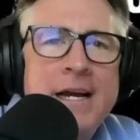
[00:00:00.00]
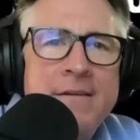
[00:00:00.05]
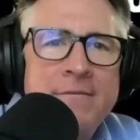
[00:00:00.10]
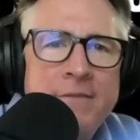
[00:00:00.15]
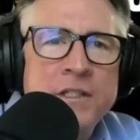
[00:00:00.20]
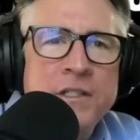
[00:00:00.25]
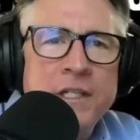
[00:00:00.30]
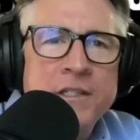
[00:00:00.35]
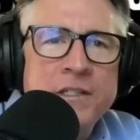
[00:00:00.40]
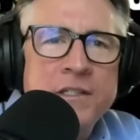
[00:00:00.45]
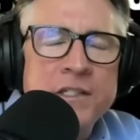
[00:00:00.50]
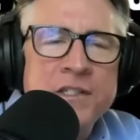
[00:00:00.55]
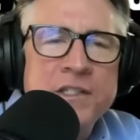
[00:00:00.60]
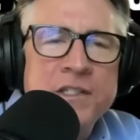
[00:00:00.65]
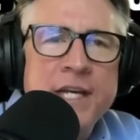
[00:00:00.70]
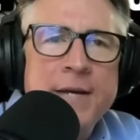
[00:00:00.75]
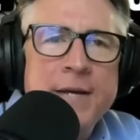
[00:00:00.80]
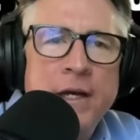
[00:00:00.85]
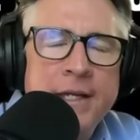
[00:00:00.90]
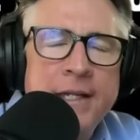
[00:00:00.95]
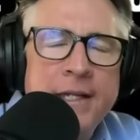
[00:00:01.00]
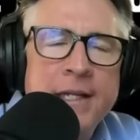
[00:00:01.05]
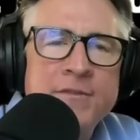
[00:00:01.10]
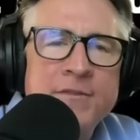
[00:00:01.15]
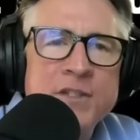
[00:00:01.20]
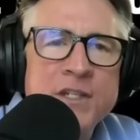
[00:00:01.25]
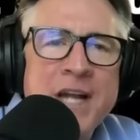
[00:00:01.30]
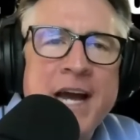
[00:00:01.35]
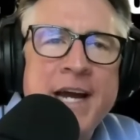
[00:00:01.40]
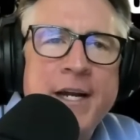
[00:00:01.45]
that does the same. He
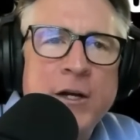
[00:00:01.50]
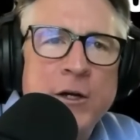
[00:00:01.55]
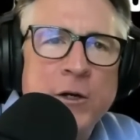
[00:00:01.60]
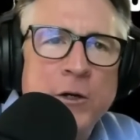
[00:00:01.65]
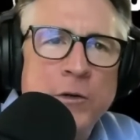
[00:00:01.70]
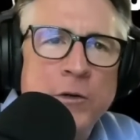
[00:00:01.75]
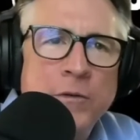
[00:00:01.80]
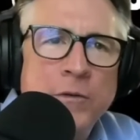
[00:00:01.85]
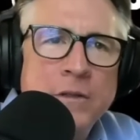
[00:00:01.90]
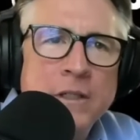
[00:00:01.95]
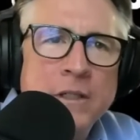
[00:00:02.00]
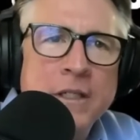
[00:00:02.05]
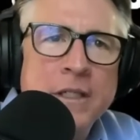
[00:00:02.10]
lives in Idaho, and